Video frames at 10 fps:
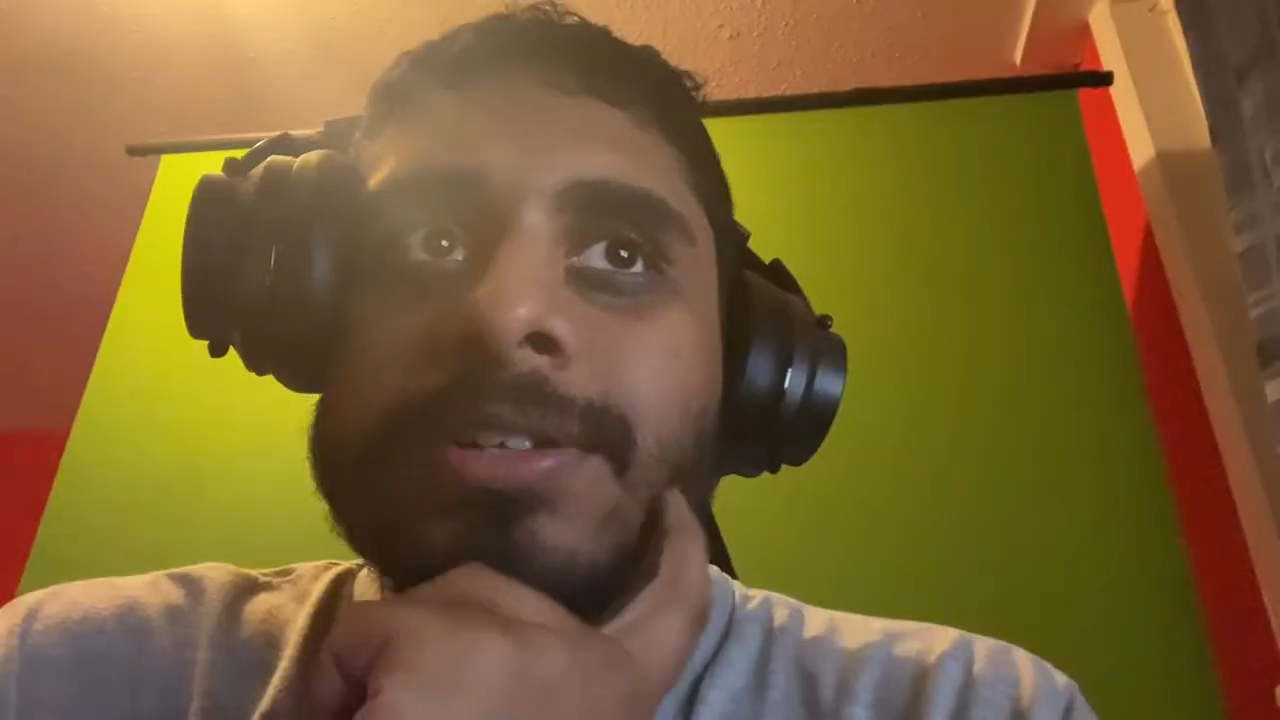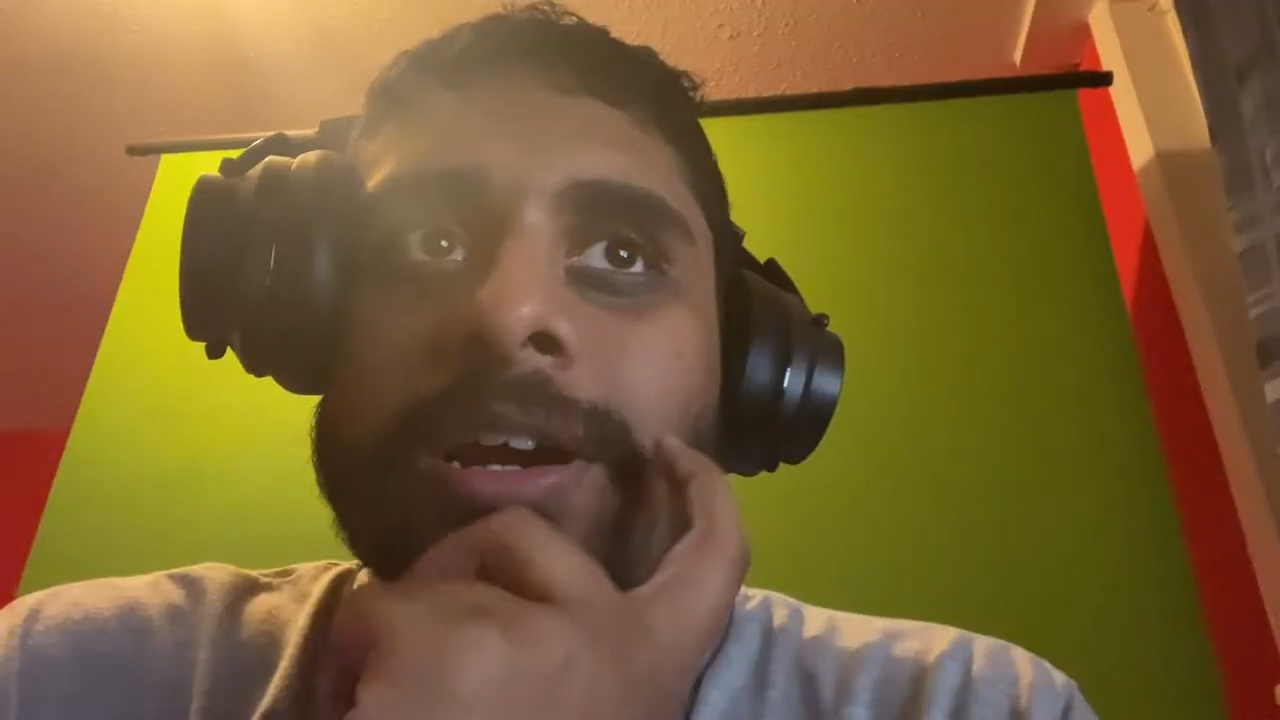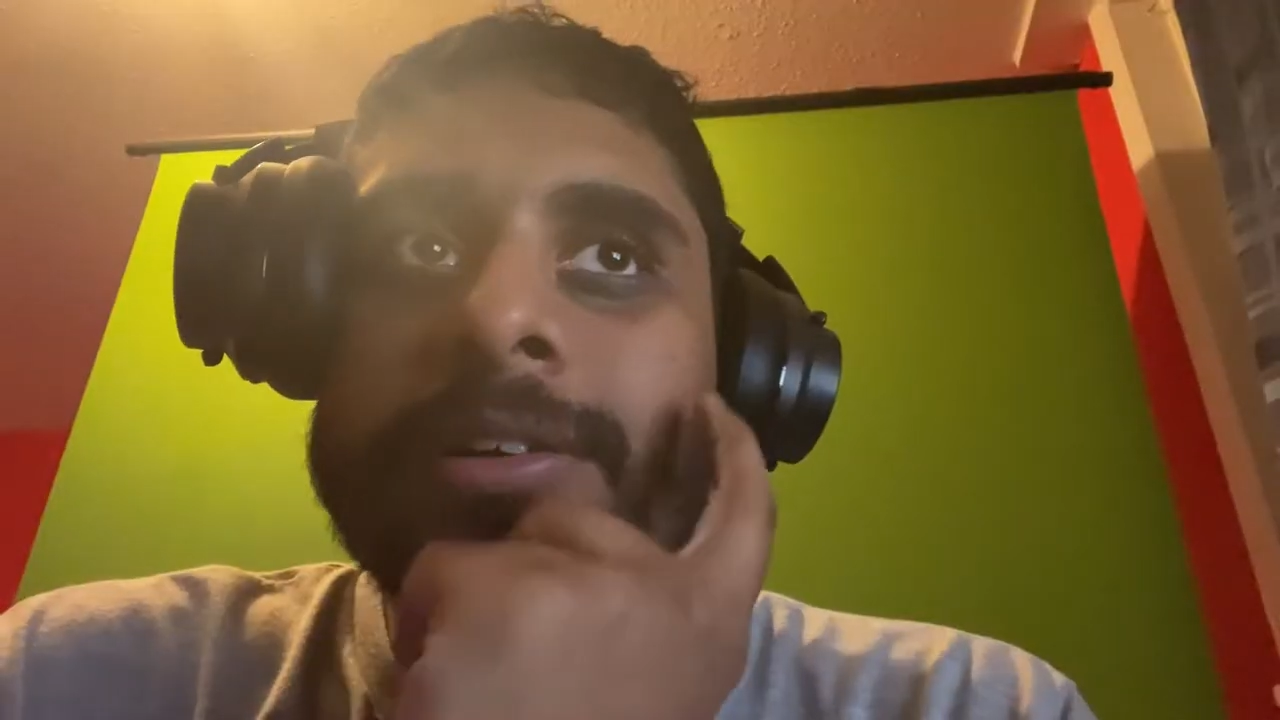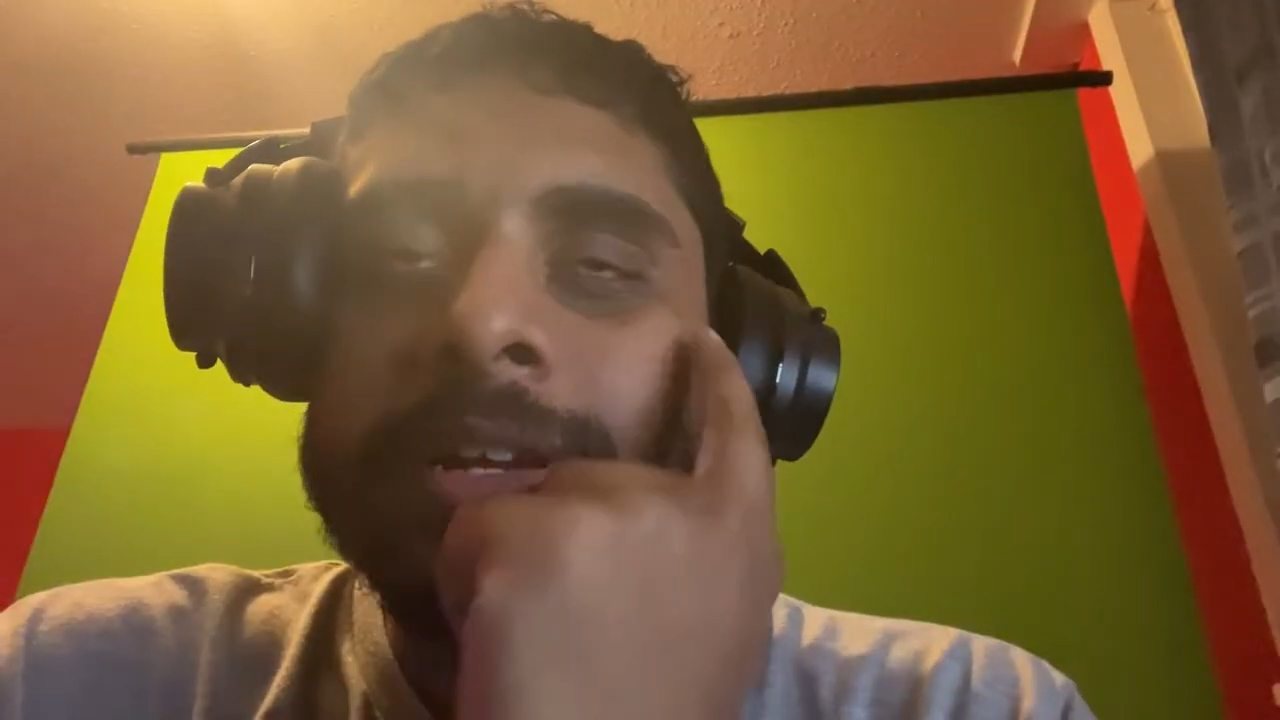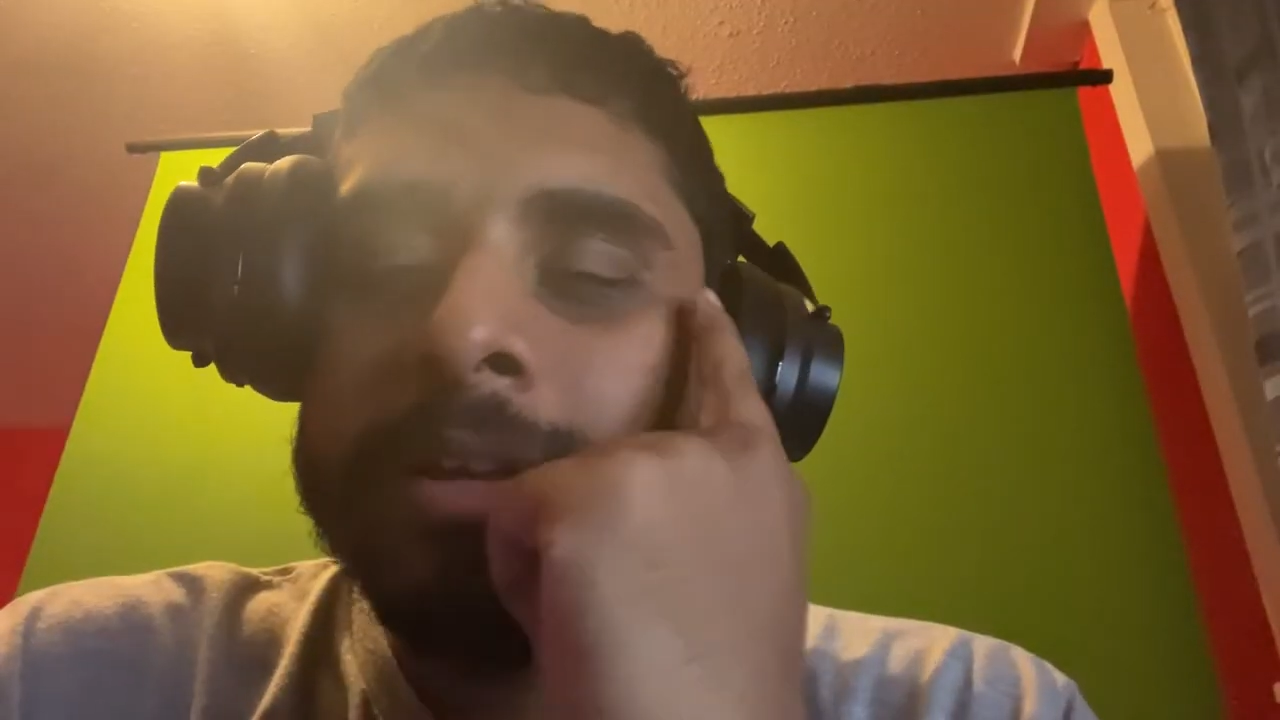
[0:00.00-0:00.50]

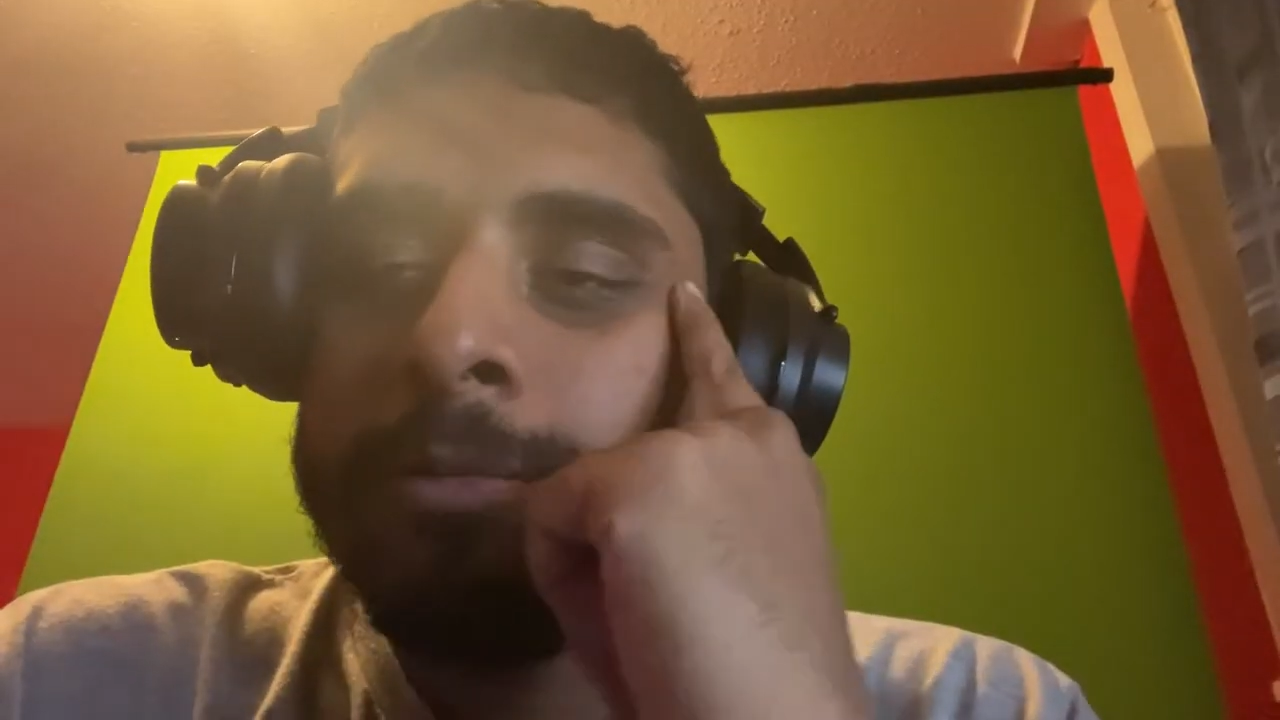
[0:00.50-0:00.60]
currently